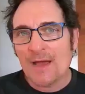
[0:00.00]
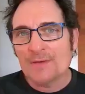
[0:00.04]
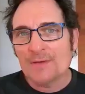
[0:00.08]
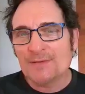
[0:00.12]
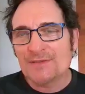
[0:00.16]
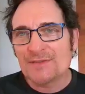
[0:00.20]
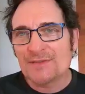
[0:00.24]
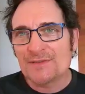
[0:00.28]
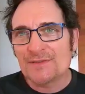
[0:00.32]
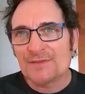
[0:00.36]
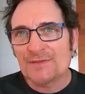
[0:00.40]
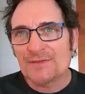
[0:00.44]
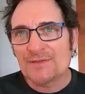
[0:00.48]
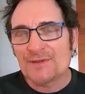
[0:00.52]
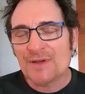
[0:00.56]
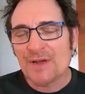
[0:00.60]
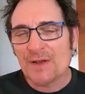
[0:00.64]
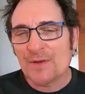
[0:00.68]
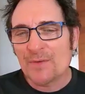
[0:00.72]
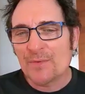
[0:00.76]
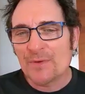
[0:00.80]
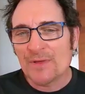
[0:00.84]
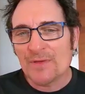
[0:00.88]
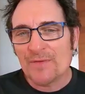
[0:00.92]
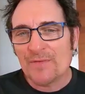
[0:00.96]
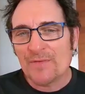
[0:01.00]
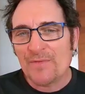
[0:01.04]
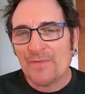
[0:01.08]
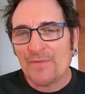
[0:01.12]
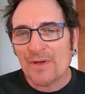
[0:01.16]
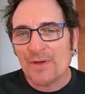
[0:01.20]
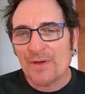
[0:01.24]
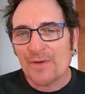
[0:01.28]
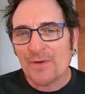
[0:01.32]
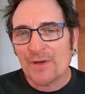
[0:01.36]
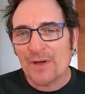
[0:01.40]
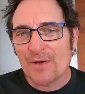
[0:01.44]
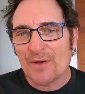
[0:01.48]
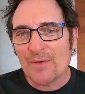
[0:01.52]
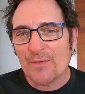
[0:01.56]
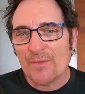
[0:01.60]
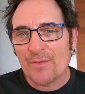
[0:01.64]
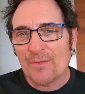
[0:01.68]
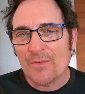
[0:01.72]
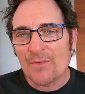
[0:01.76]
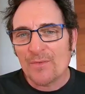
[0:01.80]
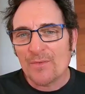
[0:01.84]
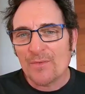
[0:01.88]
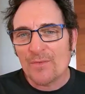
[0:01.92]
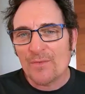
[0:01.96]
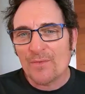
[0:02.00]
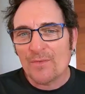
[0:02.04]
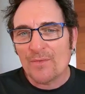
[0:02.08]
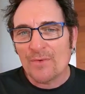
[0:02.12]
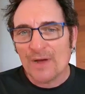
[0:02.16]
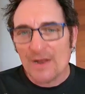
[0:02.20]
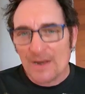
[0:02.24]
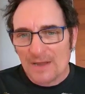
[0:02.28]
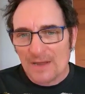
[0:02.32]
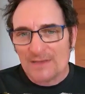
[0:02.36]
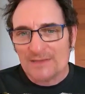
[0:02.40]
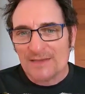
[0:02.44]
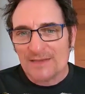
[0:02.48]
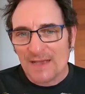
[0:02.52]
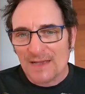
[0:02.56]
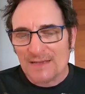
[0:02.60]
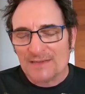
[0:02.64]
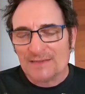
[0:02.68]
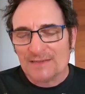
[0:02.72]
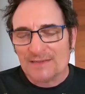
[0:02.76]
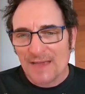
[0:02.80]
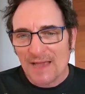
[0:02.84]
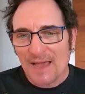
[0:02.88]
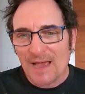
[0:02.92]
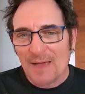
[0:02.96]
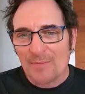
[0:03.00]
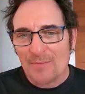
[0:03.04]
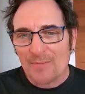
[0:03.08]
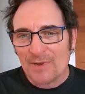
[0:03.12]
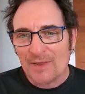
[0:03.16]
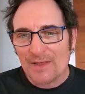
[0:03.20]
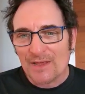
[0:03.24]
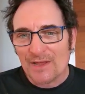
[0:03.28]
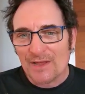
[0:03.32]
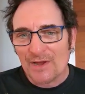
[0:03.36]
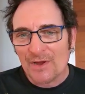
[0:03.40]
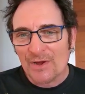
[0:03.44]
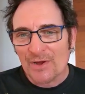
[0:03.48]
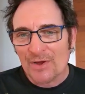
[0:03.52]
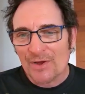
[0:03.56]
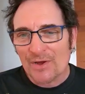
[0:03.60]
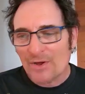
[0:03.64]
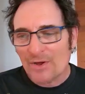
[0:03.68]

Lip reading: I was trying to really figure out what is actually happening here.